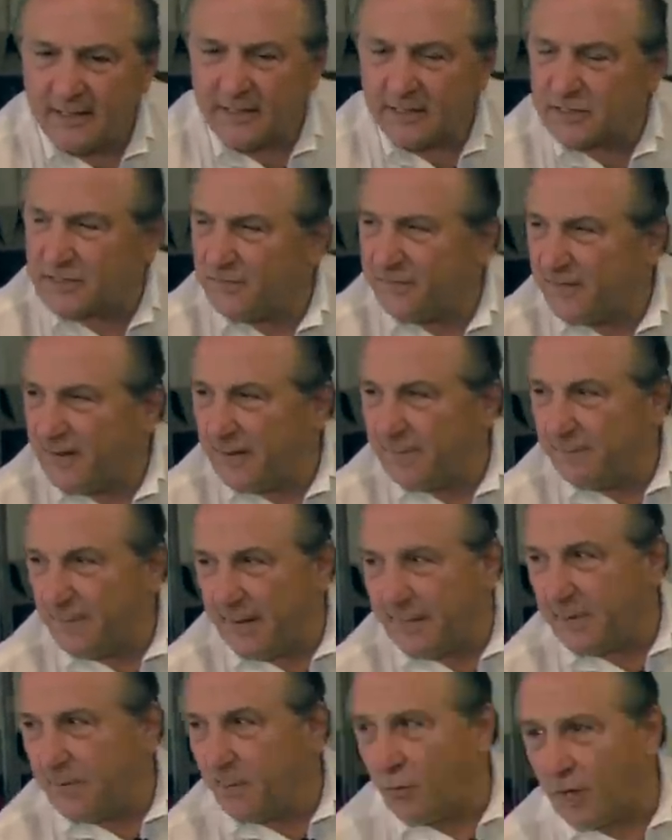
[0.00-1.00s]
this event,
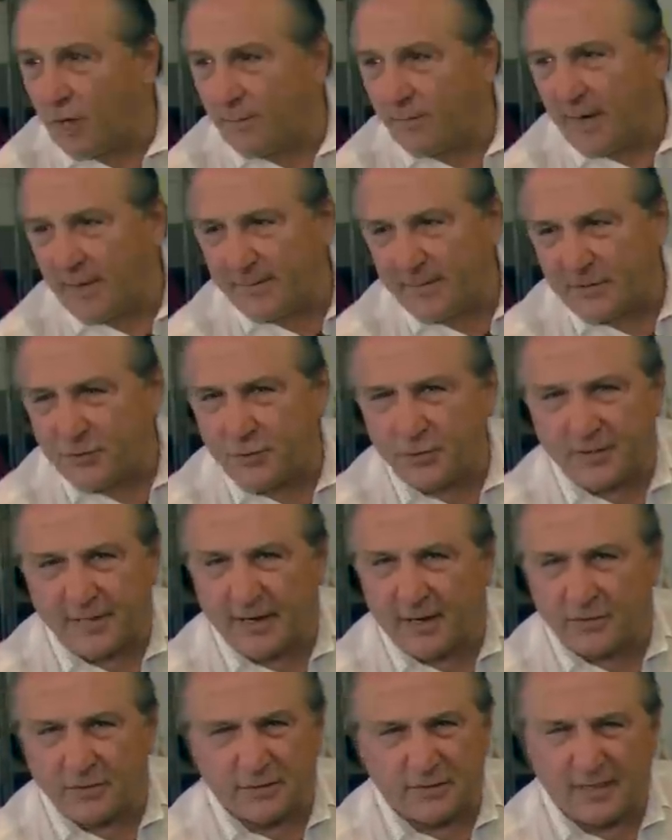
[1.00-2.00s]
maybe more. It might be
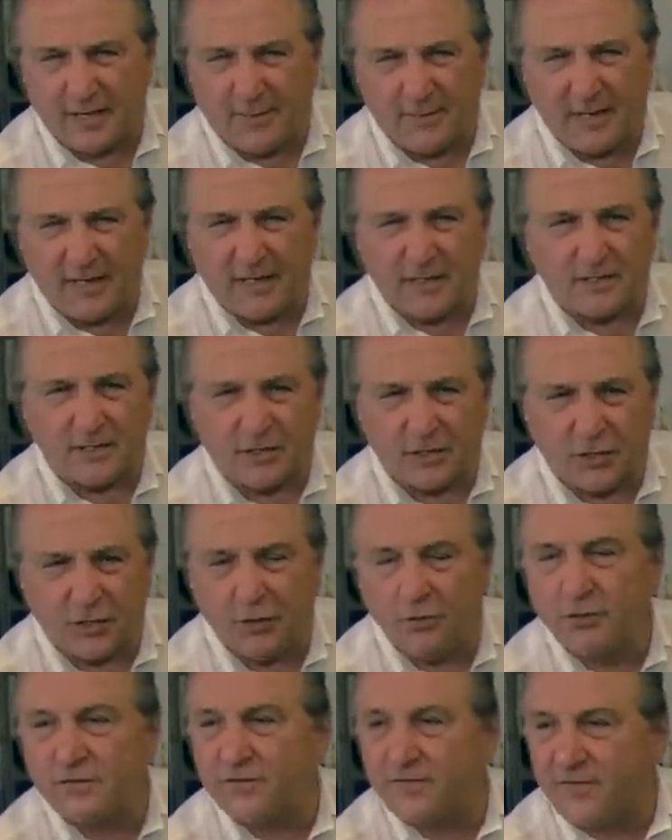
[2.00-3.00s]
2,000. I mean, it's a
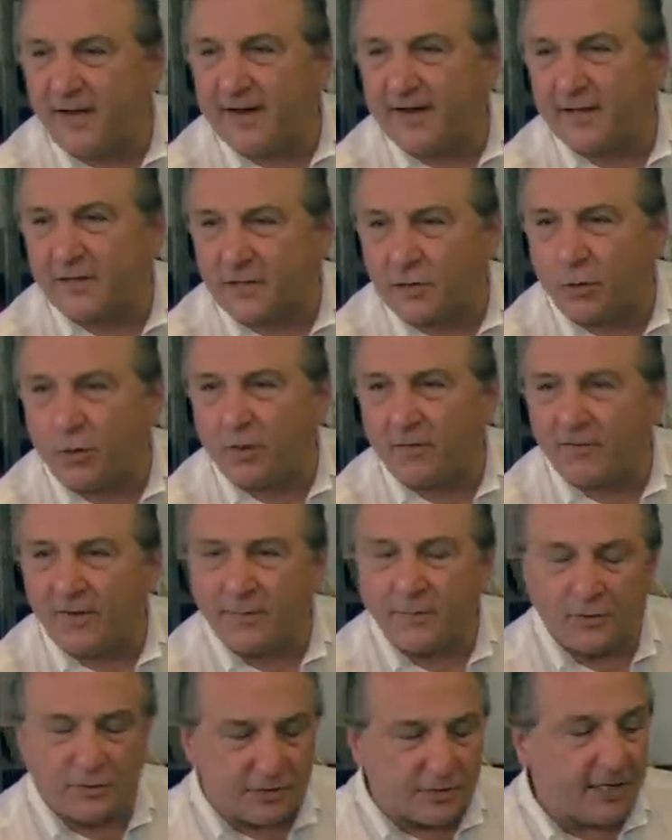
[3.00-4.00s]
huge event at the
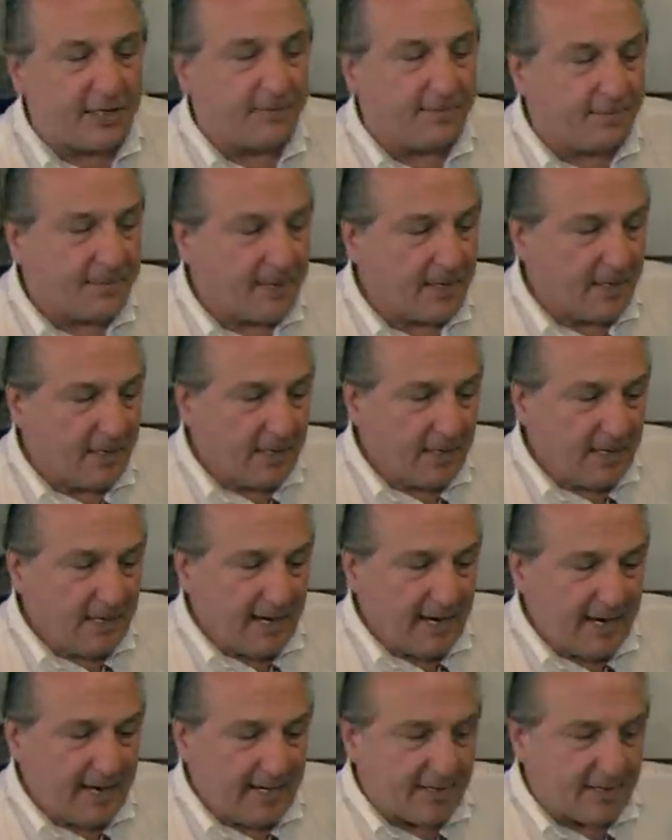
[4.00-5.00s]
Corvette Museum.
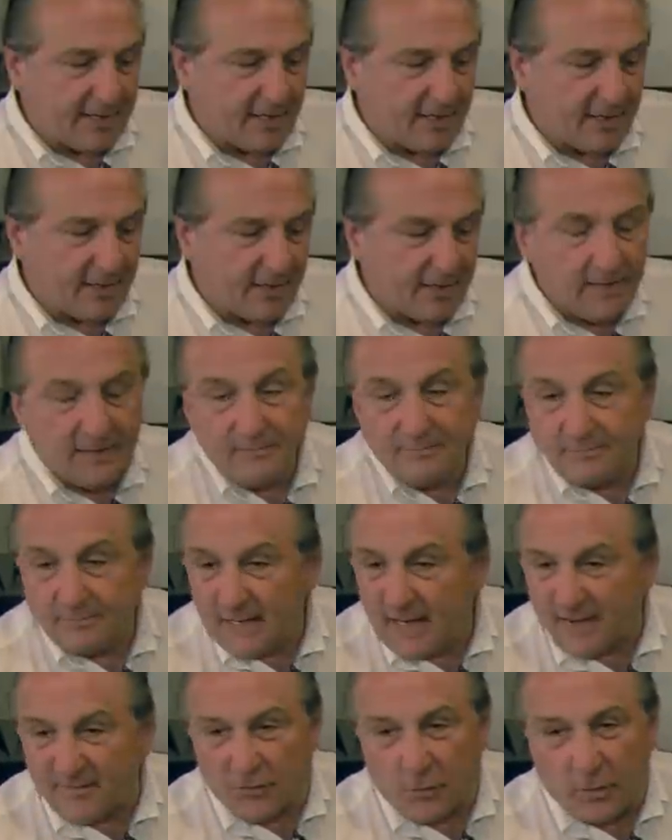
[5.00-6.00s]
And uh,
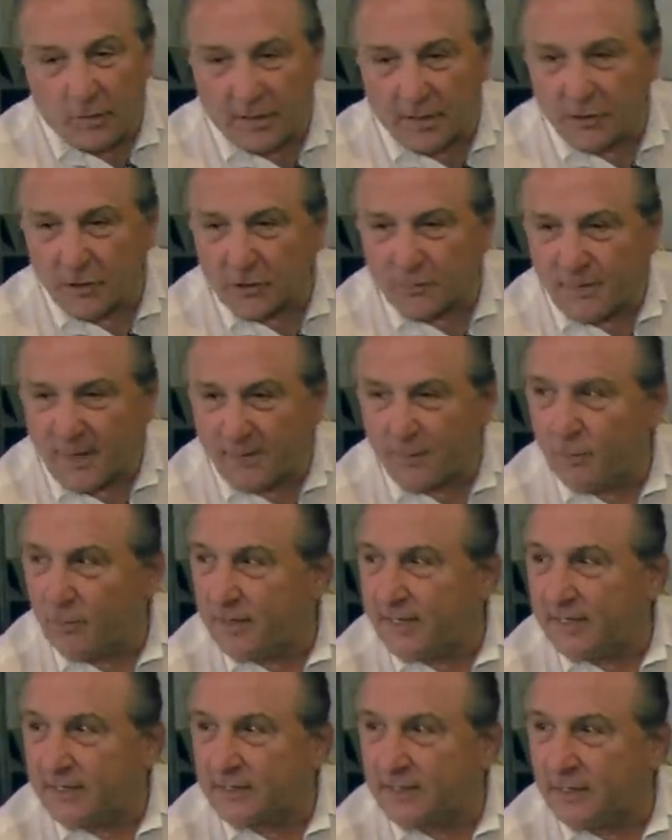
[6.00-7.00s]
every one of those people
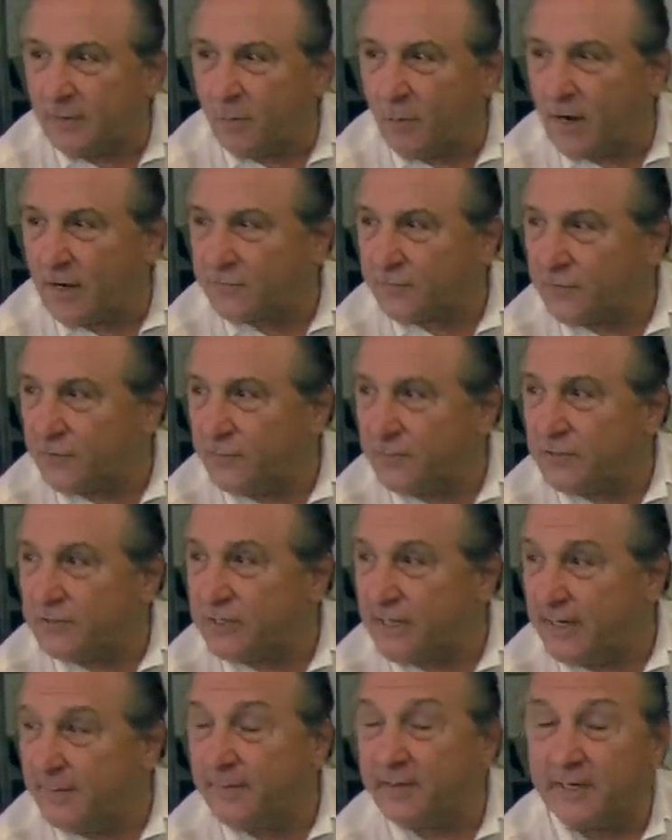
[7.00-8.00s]
will get to walk through the
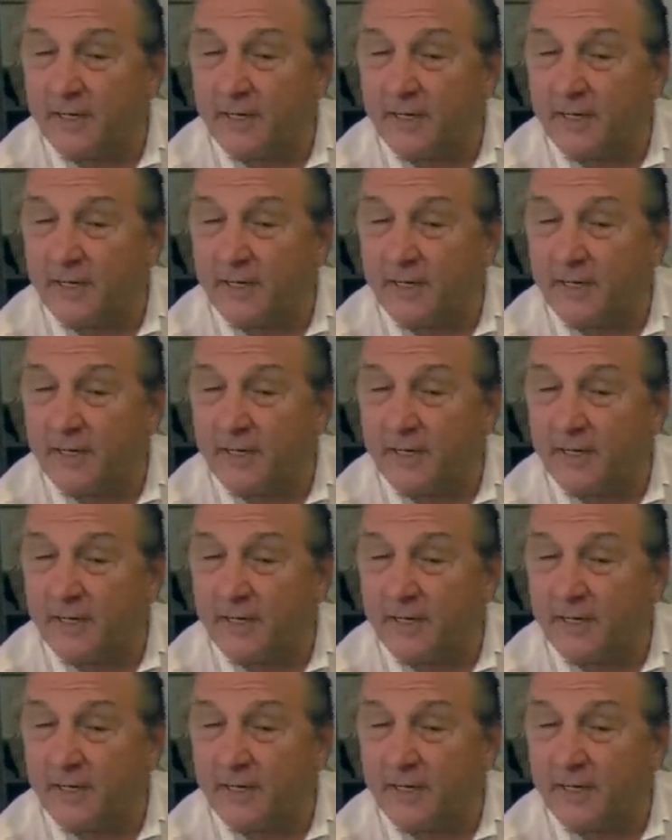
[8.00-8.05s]
museum